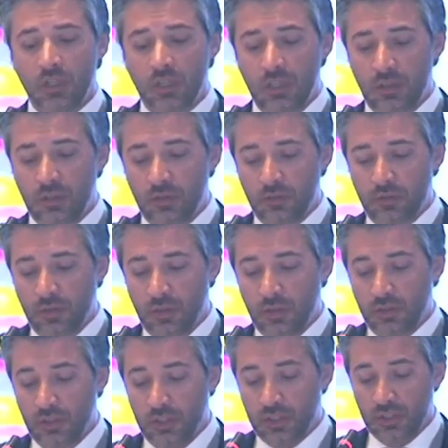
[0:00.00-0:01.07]

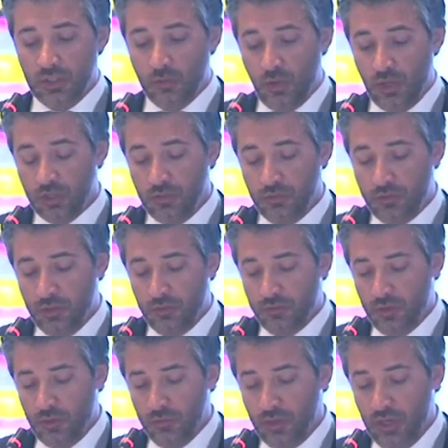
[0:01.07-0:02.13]
this is a question
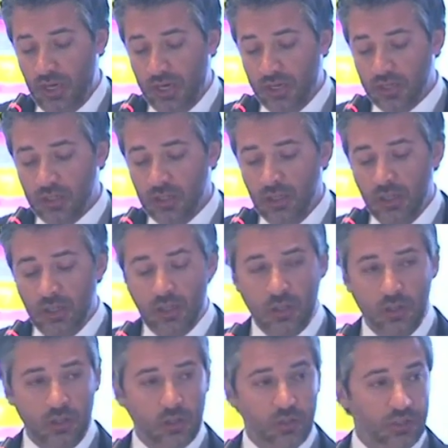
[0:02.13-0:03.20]
from Iraq,
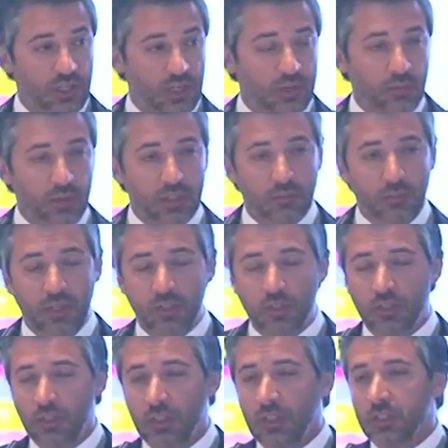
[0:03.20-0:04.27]
and also the Arab League
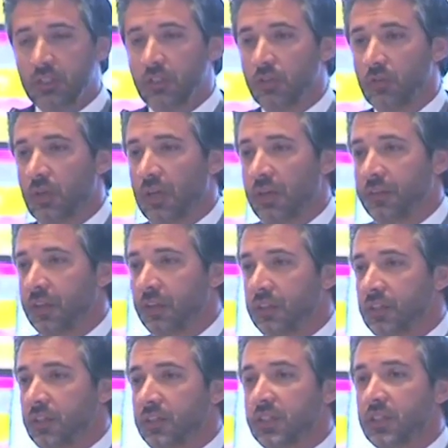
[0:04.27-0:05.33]
mentioned this, so I
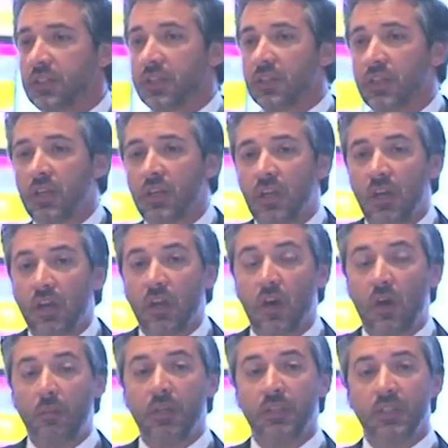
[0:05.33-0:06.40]
think this is a
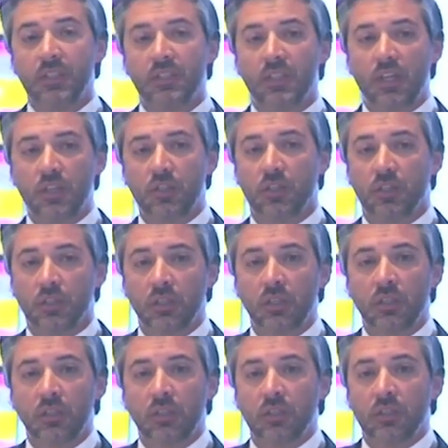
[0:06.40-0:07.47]
common discussion
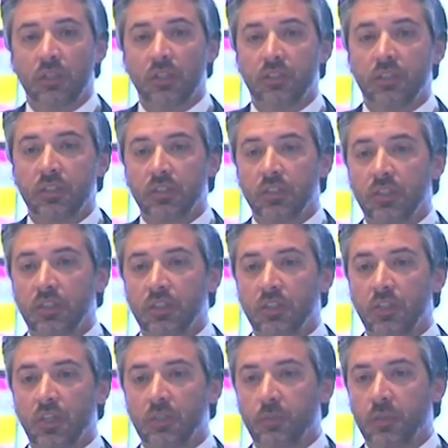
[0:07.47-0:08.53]
that
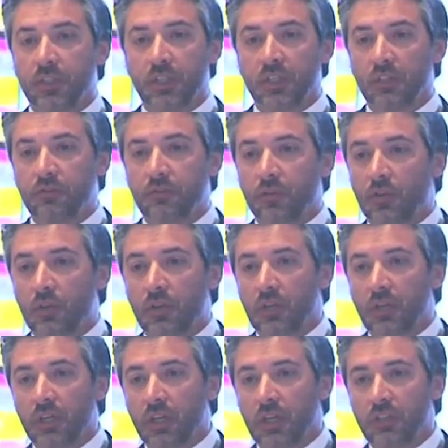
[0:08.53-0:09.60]
it's not particular
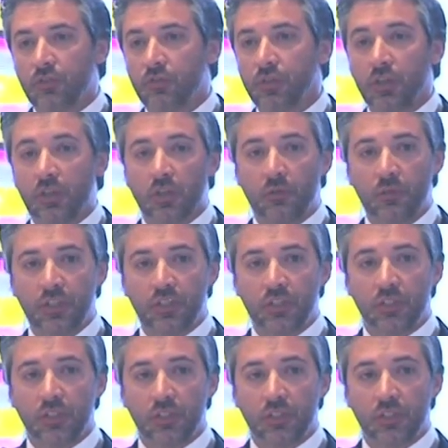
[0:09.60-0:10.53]
for a country or a region,